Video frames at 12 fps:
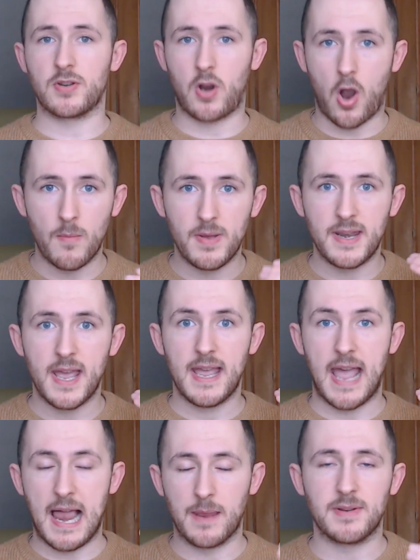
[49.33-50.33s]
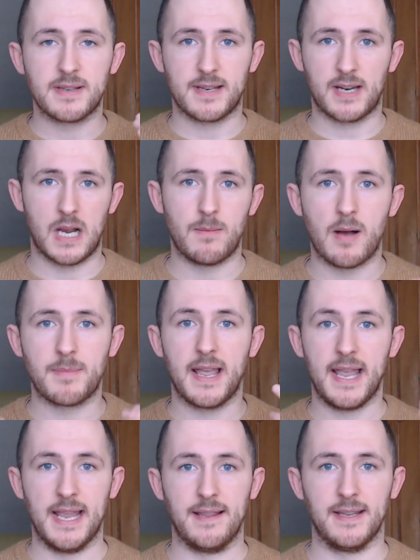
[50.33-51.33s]
common elements to come up
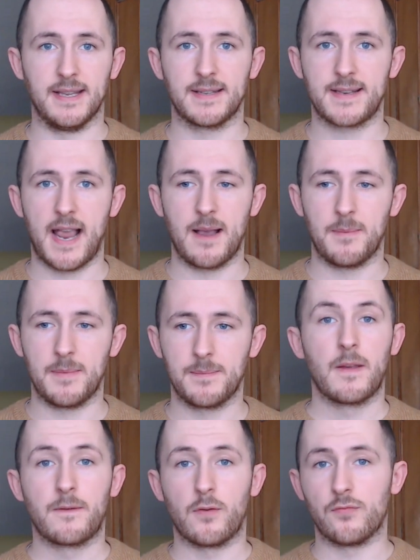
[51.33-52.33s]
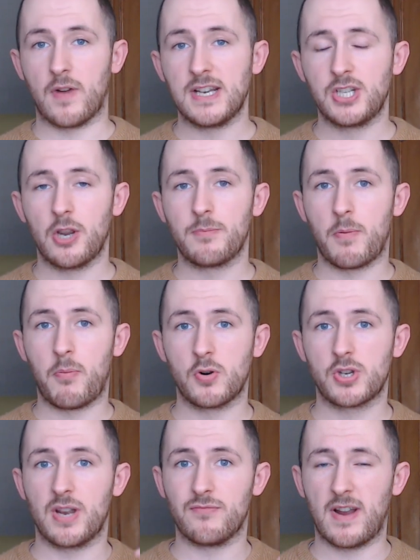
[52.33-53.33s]
in the exam. For ratio,
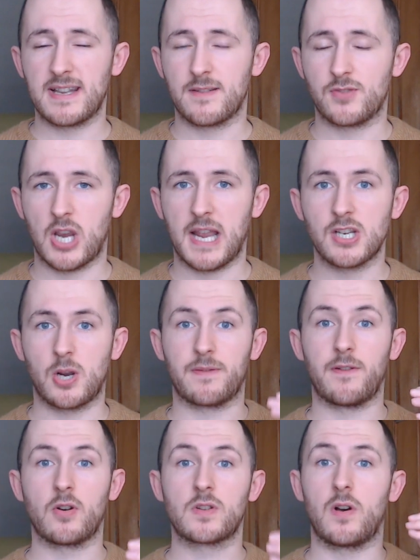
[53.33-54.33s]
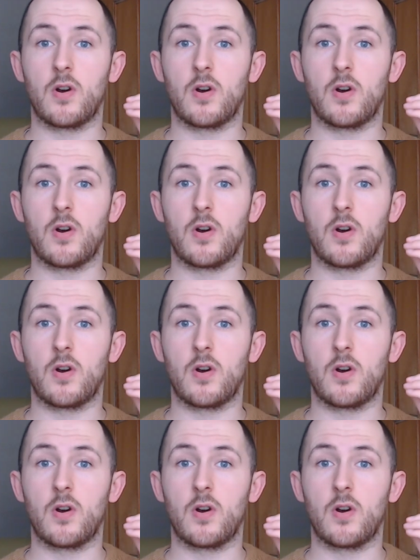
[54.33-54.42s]
proportion and rates of change, I'd focus on